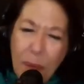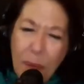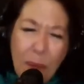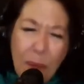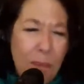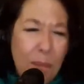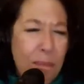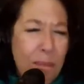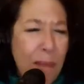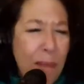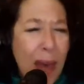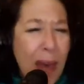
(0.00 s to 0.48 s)
my
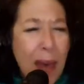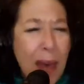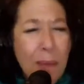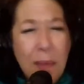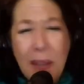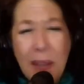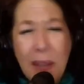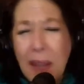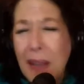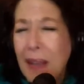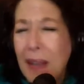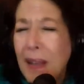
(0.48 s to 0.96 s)

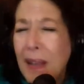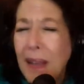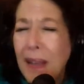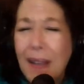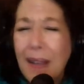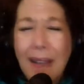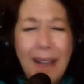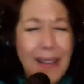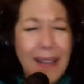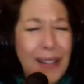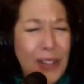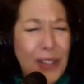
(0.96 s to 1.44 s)

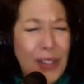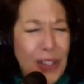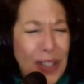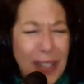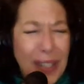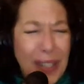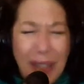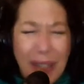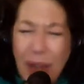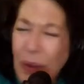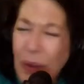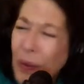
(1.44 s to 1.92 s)
mama,
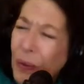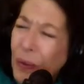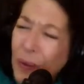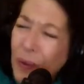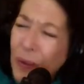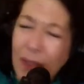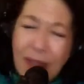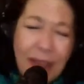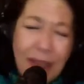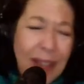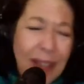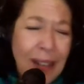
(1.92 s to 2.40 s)
she don't
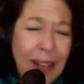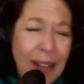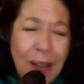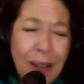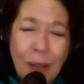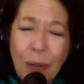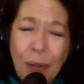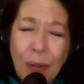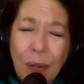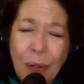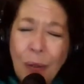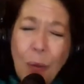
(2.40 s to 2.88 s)

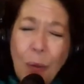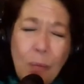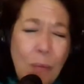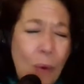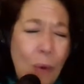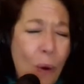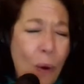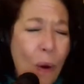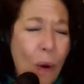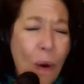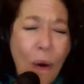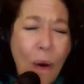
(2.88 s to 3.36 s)
sing no
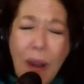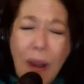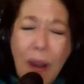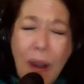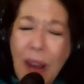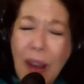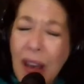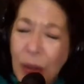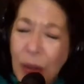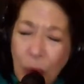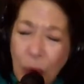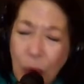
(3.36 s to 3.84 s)
more.
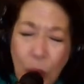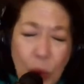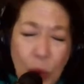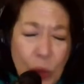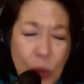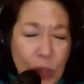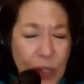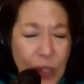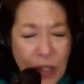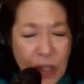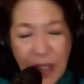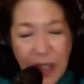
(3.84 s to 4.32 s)
No
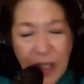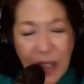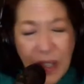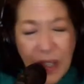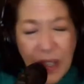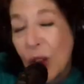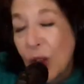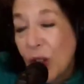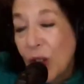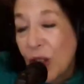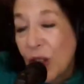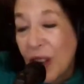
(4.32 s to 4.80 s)

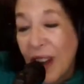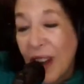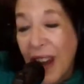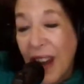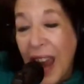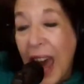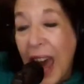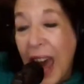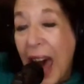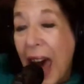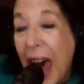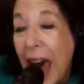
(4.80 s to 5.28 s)
stairs to
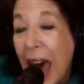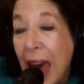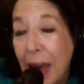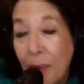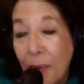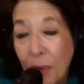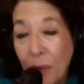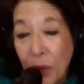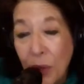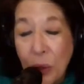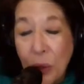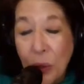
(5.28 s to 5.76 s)

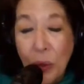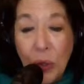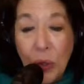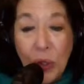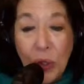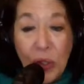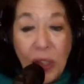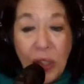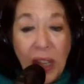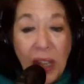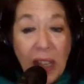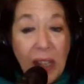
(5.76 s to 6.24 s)
climb to the
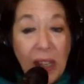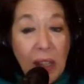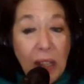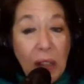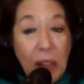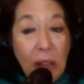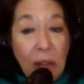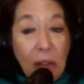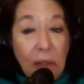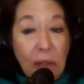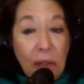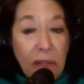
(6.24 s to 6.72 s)

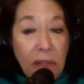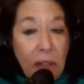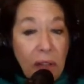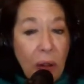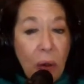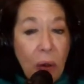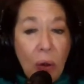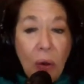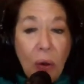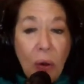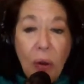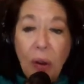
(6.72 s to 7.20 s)
second
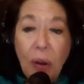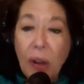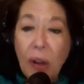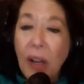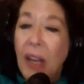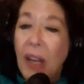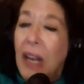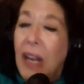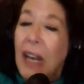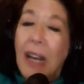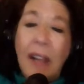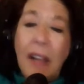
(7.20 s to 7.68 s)
floor.
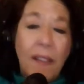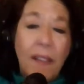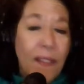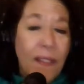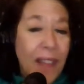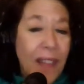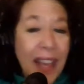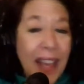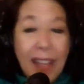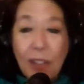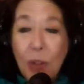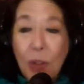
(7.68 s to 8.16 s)

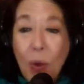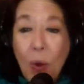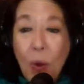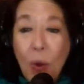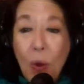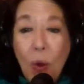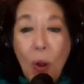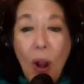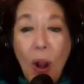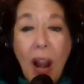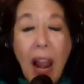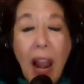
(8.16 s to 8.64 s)
There's
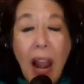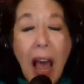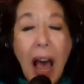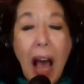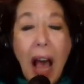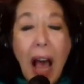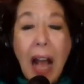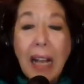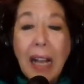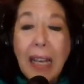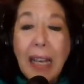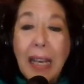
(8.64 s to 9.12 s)
no
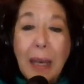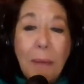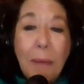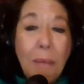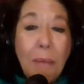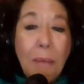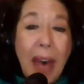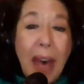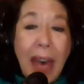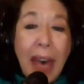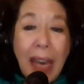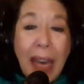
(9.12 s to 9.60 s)
lock,
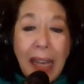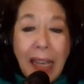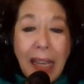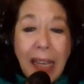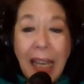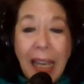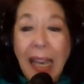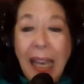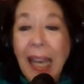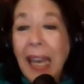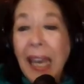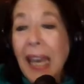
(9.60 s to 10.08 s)
my
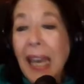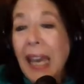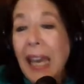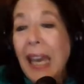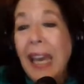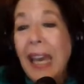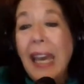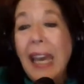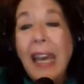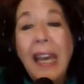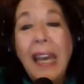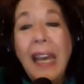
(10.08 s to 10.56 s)

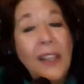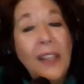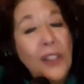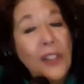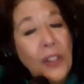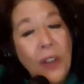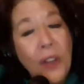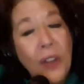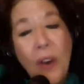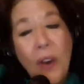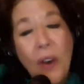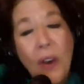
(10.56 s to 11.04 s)
key
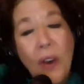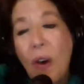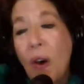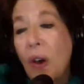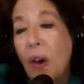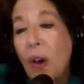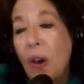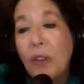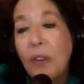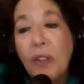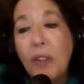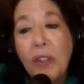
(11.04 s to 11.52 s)
is
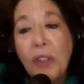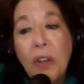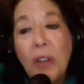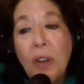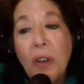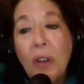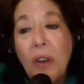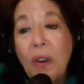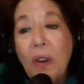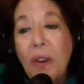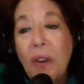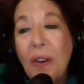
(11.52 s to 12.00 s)
gonna
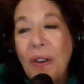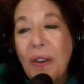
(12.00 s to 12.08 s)
turn.